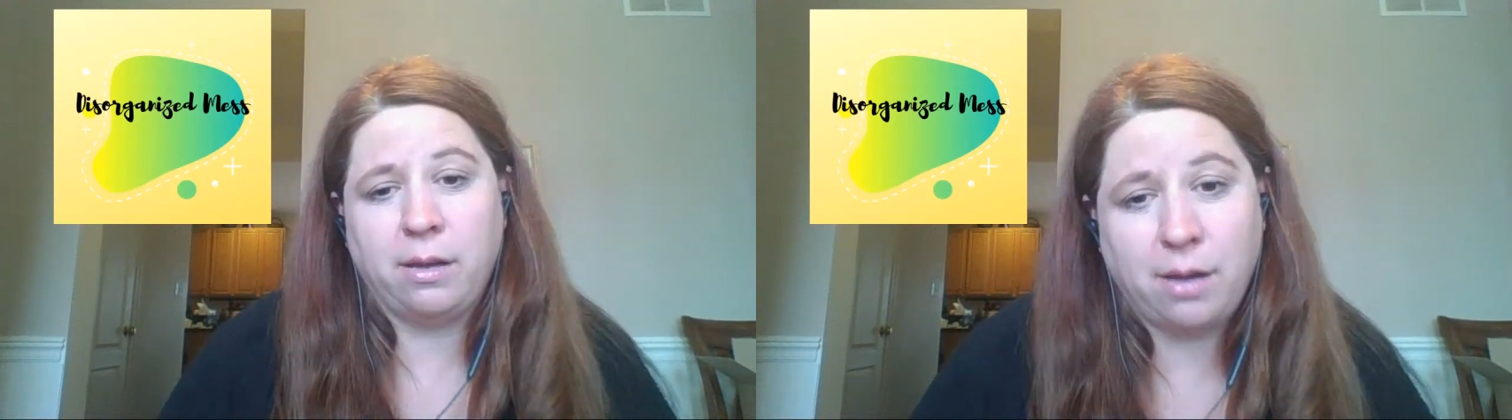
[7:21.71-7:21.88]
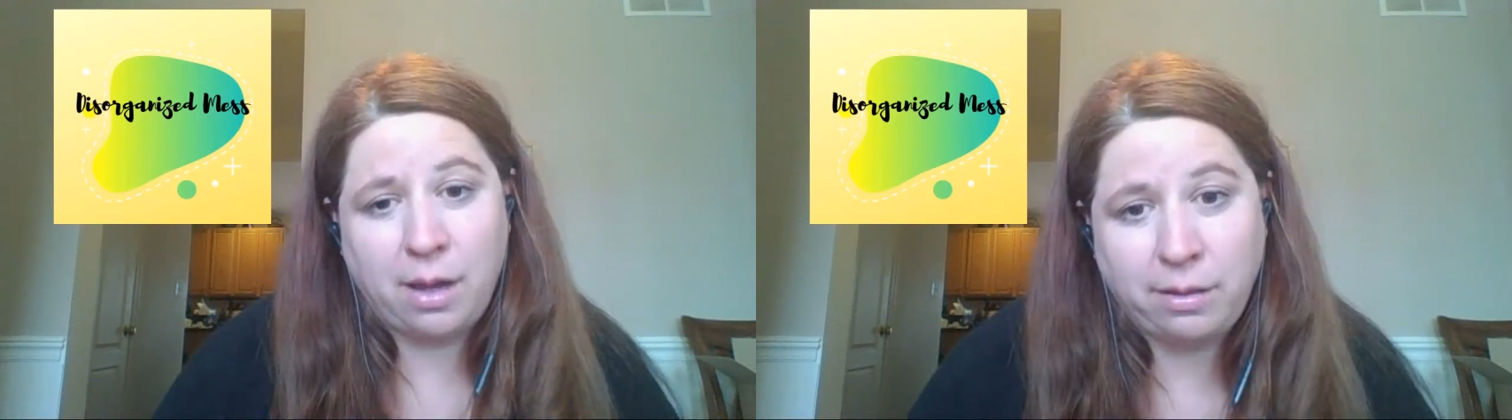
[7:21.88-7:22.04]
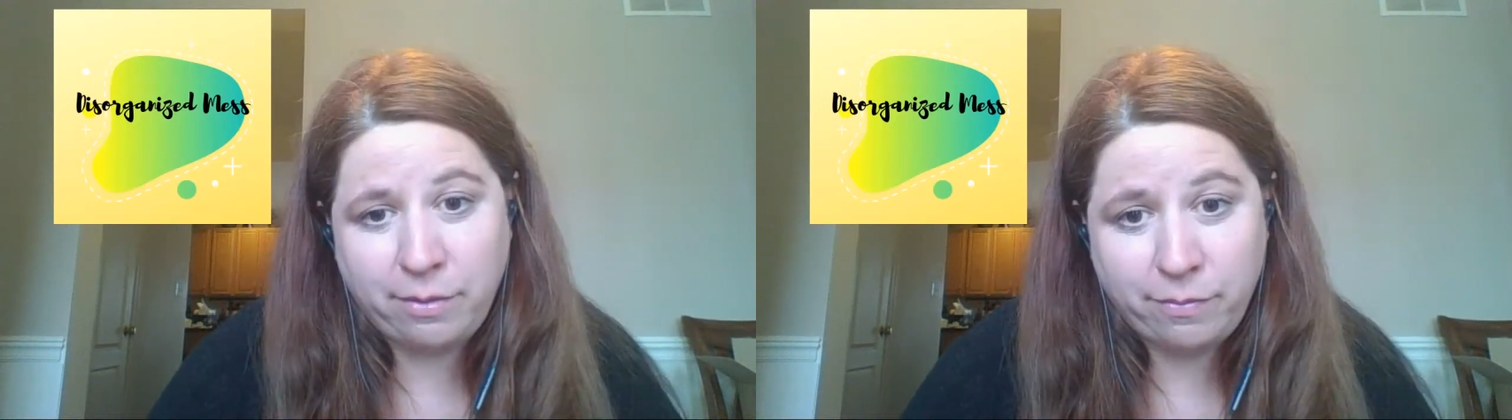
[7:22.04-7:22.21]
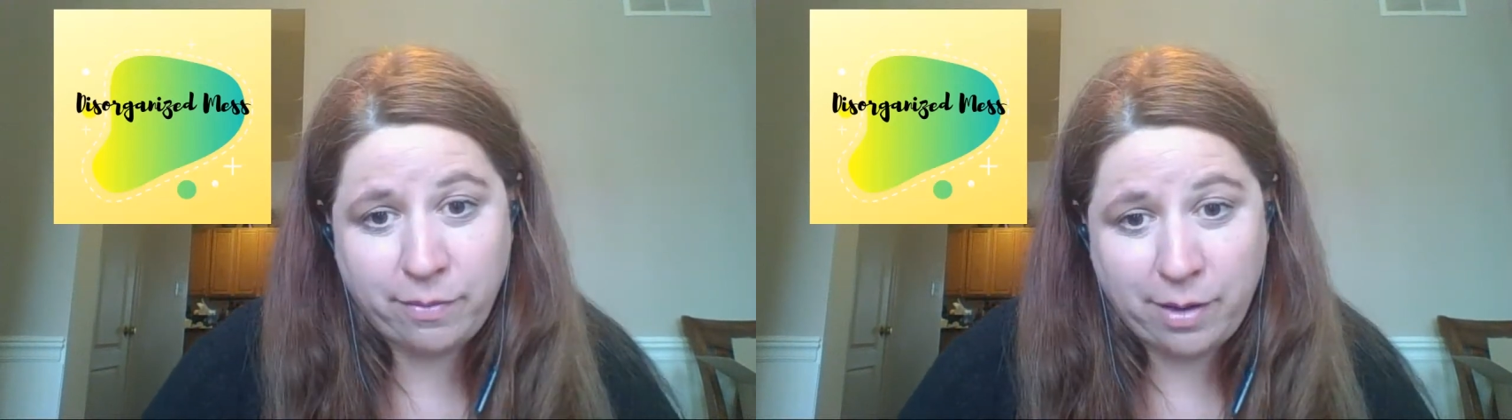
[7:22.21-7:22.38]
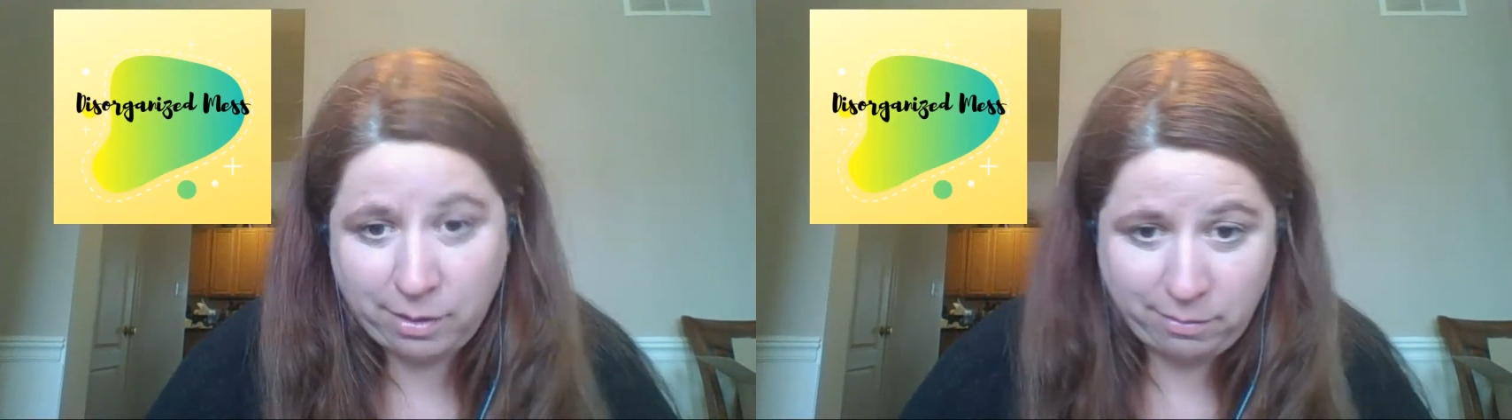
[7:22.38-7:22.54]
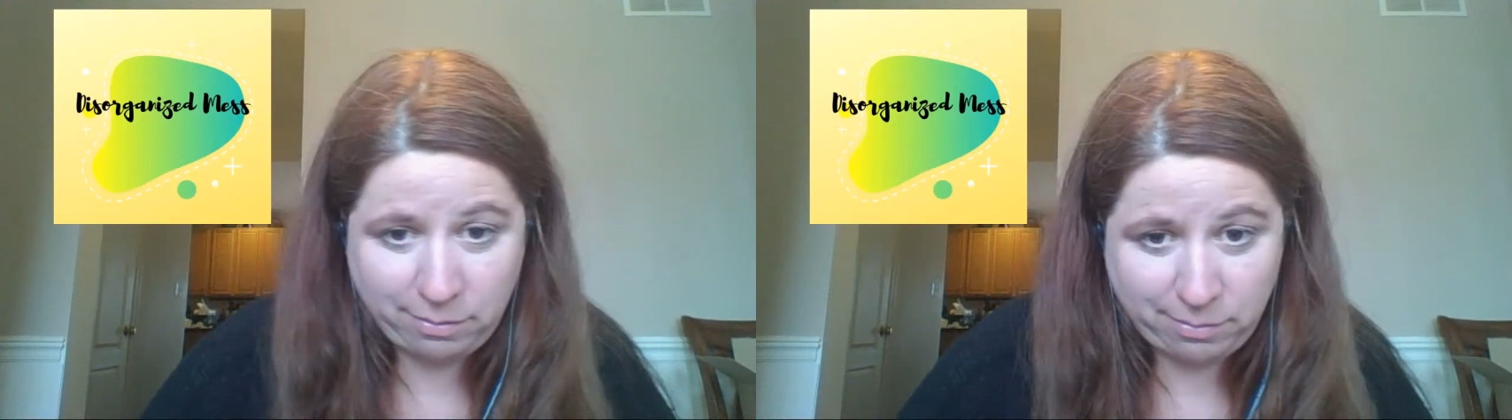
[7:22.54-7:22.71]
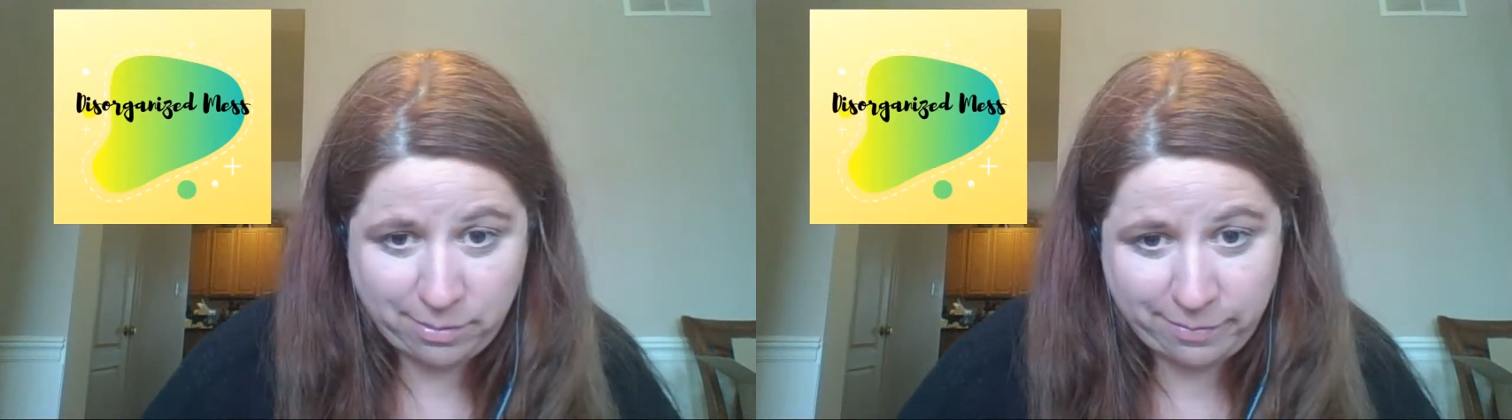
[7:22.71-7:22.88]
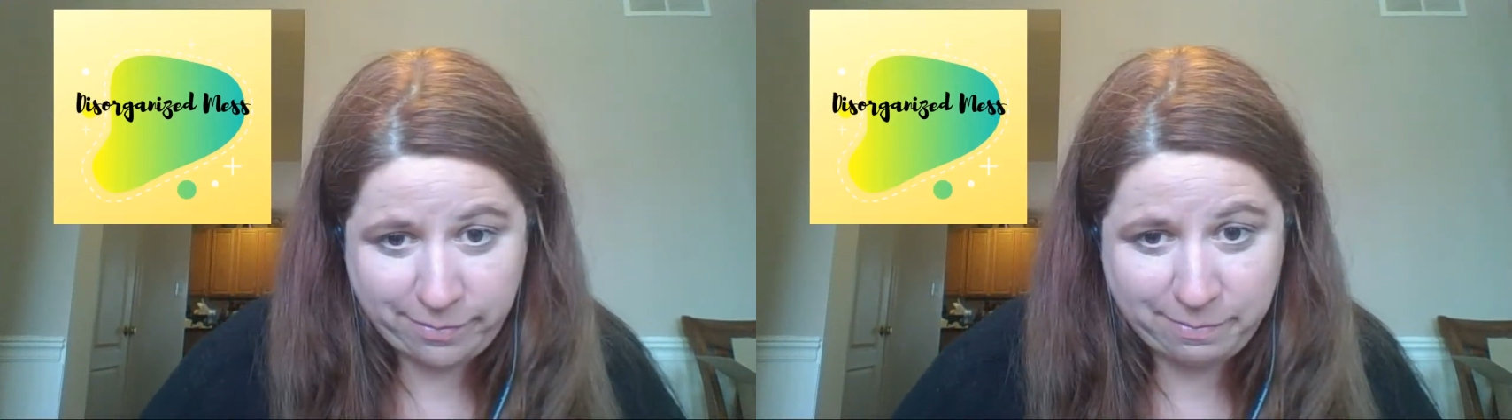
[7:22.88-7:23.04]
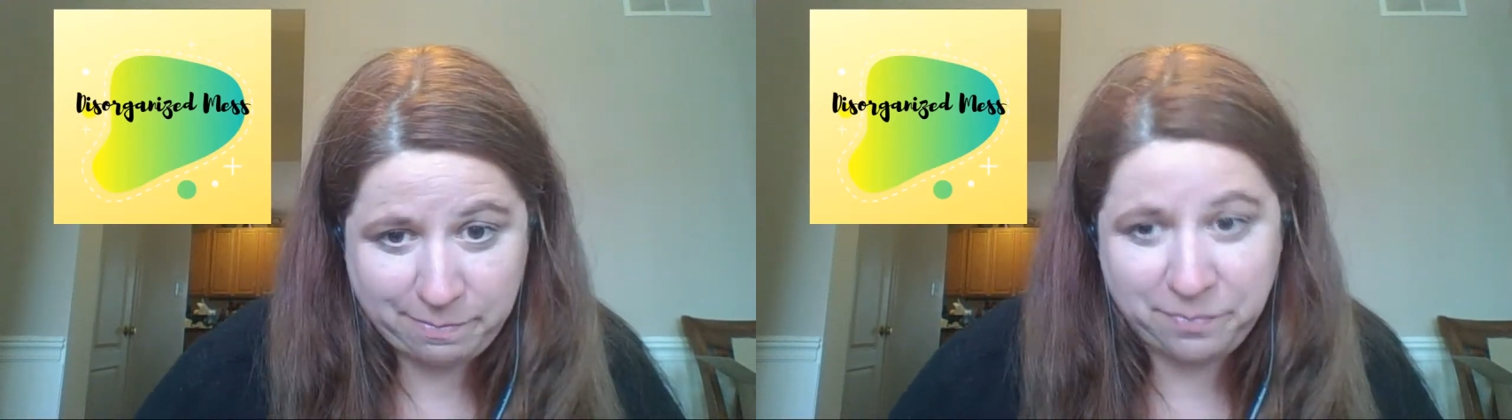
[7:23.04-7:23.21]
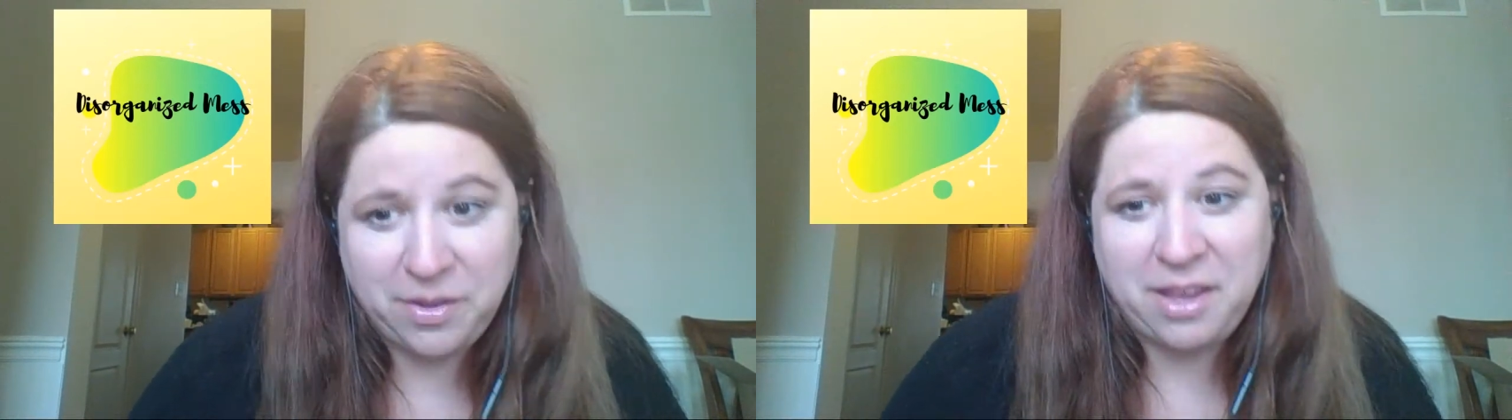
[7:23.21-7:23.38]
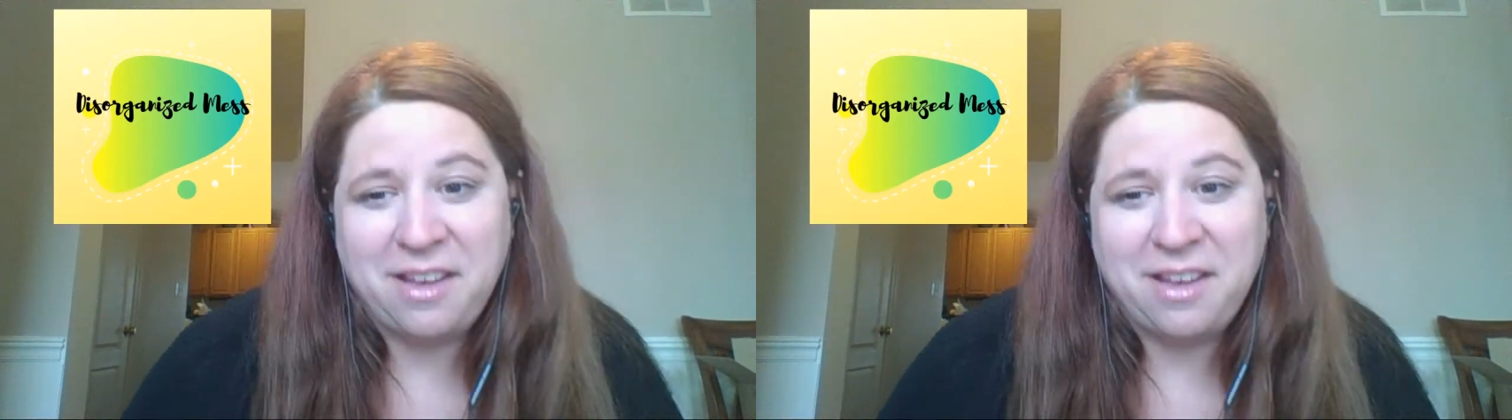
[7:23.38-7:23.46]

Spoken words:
I live with one of them.